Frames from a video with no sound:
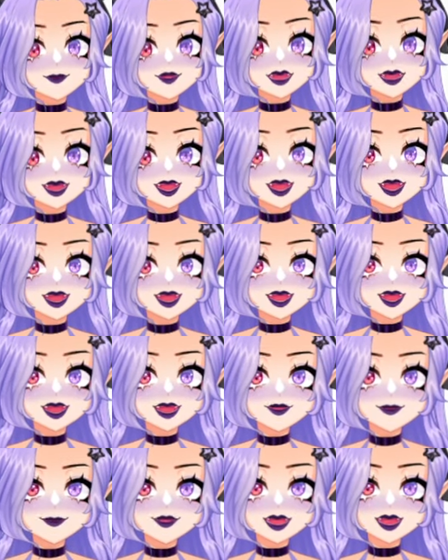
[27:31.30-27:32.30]
AC.
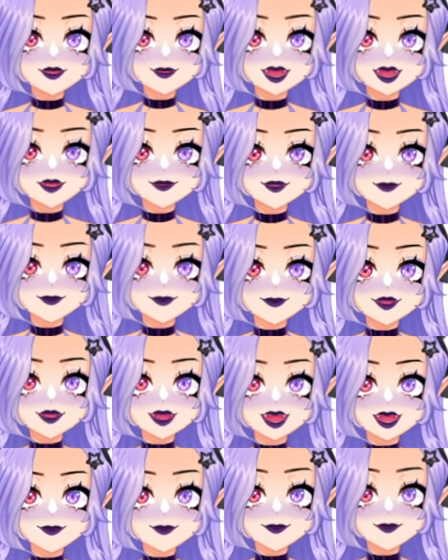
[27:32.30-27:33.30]
So I think Beast
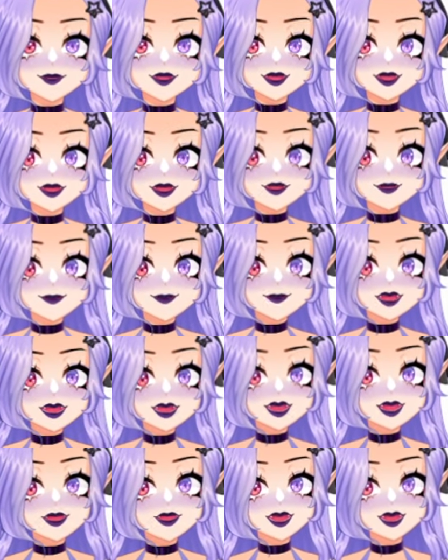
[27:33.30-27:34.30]
Tide's really good for
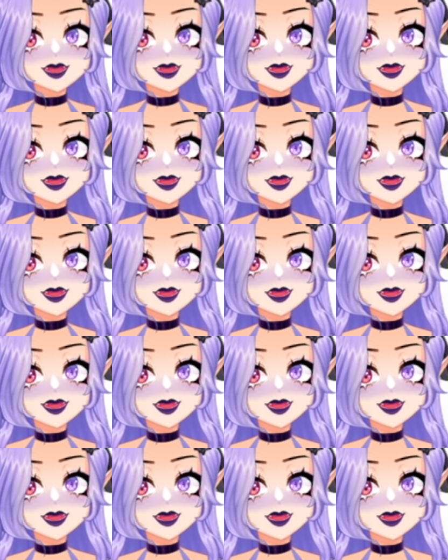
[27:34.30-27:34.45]
us.